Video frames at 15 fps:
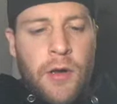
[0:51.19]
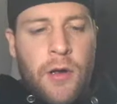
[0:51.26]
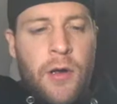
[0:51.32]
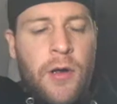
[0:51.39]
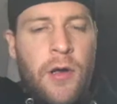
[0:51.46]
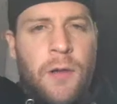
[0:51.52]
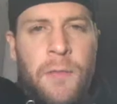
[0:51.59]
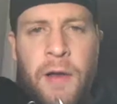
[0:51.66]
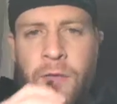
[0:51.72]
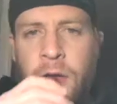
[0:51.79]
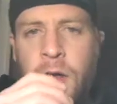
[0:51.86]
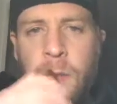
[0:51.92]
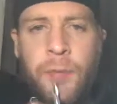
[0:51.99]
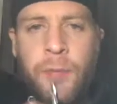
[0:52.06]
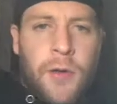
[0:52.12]
Every
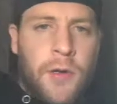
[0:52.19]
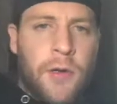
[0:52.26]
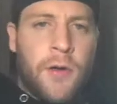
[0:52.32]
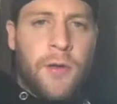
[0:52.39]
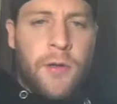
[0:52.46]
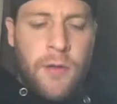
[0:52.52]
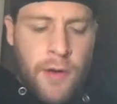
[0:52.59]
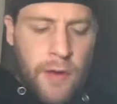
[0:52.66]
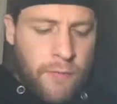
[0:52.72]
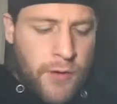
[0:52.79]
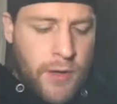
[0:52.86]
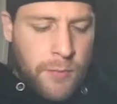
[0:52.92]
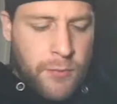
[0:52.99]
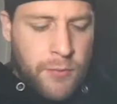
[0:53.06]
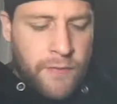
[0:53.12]
couple of
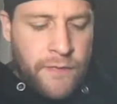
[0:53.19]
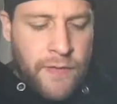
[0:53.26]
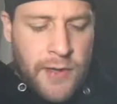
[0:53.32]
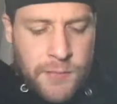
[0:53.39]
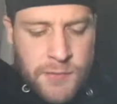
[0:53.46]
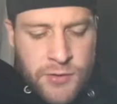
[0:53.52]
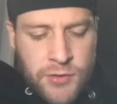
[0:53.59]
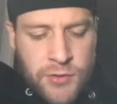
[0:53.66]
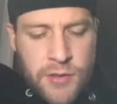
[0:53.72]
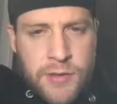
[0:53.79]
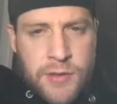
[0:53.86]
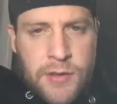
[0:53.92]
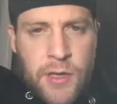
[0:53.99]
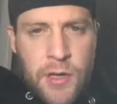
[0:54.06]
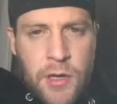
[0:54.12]
vapes,
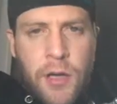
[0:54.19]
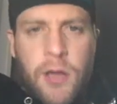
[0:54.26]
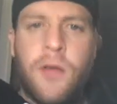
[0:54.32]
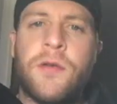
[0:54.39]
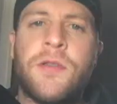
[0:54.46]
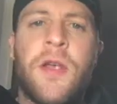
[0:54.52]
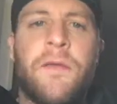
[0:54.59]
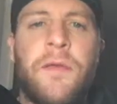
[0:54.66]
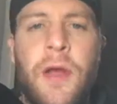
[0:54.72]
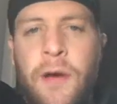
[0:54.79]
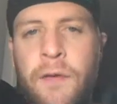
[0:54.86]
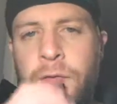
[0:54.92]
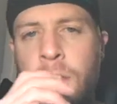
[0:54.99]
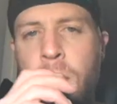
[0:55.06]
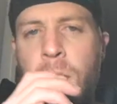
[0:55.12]
just close off the
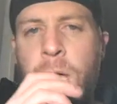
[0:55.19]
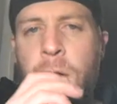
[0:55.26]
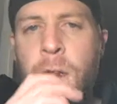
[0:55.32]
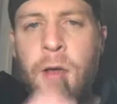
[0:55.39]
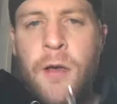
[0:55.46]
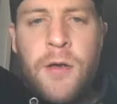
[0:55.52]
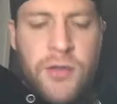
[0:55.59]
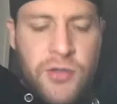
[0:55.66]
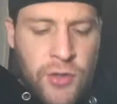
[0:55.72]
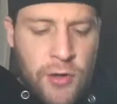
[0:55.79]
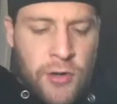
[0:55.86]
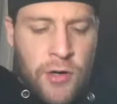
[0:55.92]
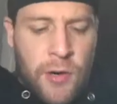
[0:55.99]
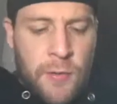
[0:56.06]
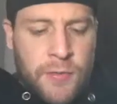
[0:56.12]
airflow,
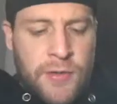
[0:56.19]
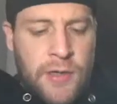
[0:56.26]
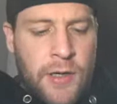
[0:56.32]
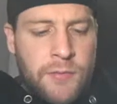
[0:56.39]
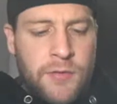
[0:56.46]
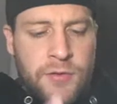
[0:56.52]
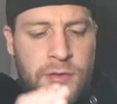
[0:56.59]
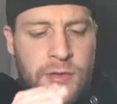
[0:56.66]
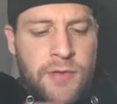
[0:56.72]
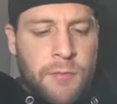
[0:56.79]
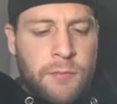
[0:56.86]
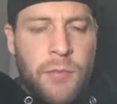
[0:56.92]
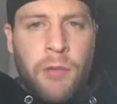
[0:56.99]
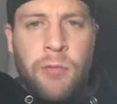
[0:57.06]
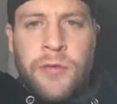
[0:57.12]
suck a couple times, you'll see
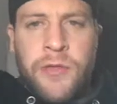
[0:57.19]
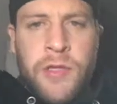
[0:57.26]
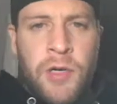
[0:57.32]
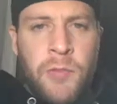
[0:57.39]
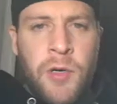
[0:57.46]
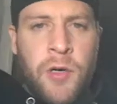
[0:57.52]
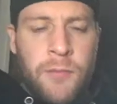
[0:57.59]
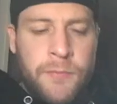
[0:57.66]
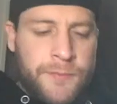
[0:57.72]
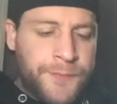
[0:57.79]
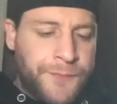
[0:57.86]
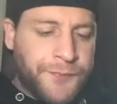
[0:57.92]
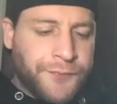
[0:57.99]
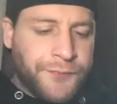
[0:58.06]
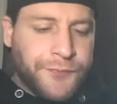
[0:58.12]
some bubbles come up,
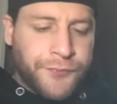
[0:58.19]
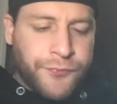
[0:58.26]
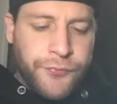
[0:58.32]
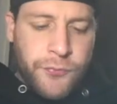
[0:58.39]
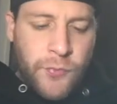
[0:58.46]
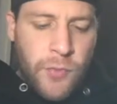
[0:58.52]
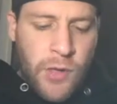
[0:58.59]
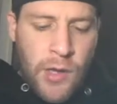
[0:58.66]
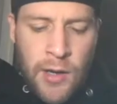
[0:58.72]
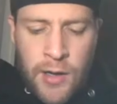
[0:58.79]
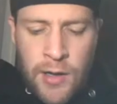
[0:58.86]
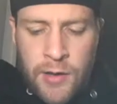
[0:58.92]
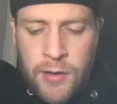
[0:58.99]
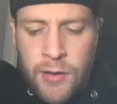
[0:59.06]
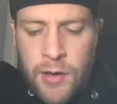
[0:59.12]

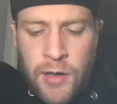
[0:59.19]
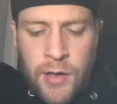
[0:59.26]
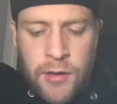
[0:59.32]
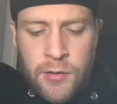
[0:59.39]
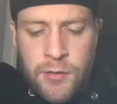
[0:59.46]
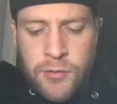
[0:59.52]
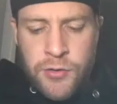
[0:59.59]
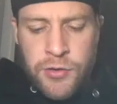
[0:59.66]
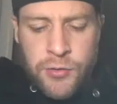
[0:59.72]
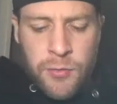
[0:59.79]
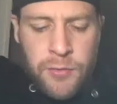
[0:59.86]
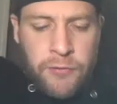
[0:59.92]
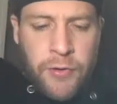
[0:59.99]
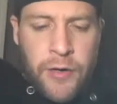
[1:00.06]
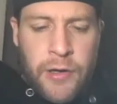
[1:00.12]
and she'll
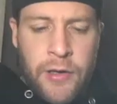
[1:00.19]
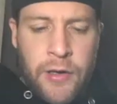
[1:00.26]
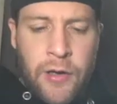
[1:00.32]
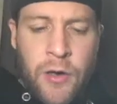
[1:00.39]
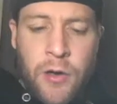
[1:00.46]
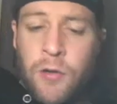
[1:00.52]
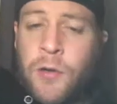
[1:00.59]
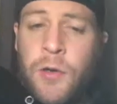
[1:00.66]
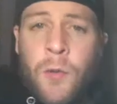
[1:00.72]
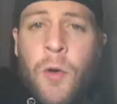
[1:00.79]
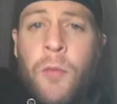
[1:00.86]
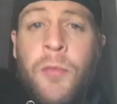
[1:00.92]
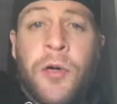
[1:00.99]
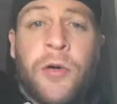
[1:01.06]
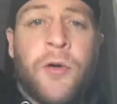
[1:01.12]
be ready to go, and you
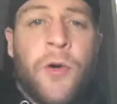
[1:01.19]
won't burn